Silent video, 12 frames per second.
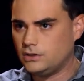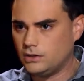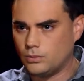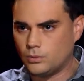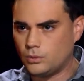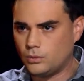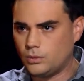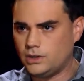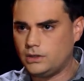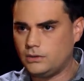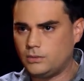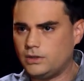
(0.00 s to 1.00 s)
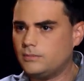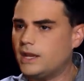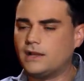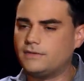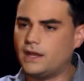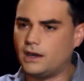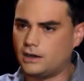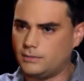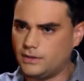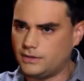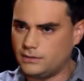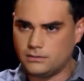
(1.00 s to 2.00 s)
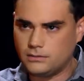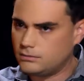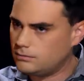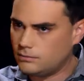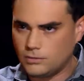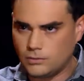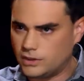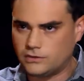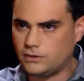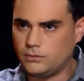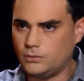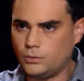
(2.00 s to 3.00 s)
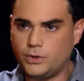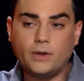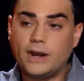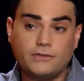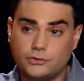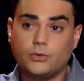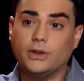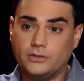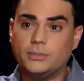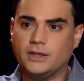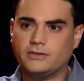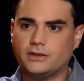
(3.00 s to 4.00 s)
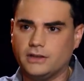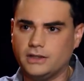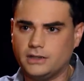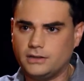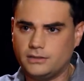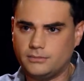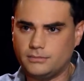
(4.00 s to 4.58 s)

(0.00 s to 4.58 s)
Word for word: You know, what do you, what do you make of that argument that it's a, we don't have a choice, basically?